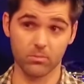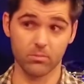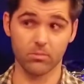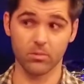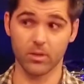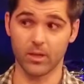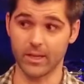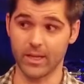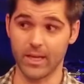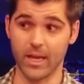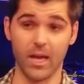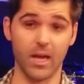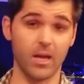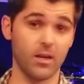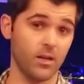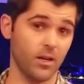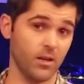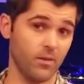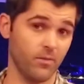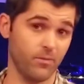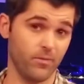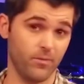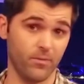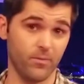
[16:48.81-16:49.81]
again,
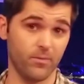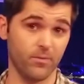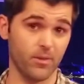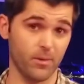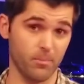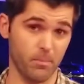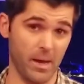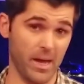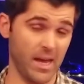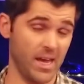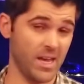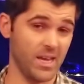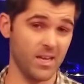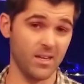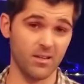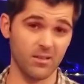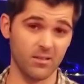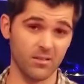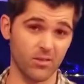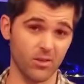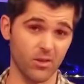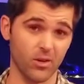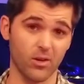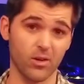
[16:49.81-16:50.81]
the pain,
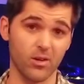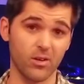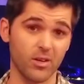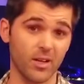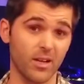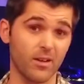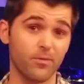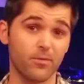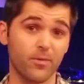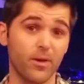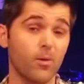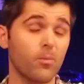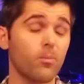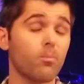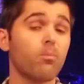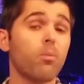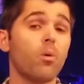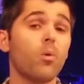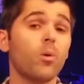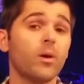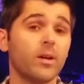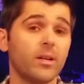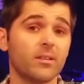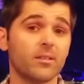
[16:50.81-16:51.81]
the hurt, it felt
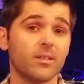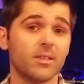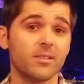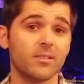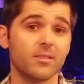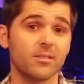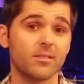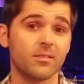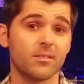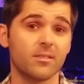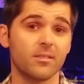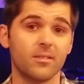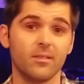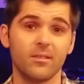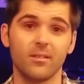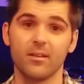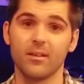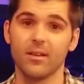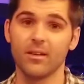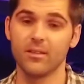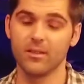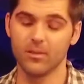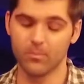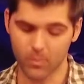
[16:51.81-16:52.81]
pointless
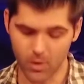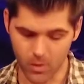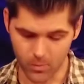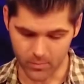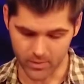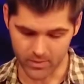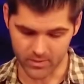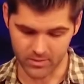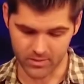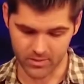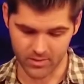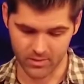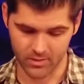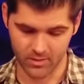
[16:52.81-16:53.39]
in the moment.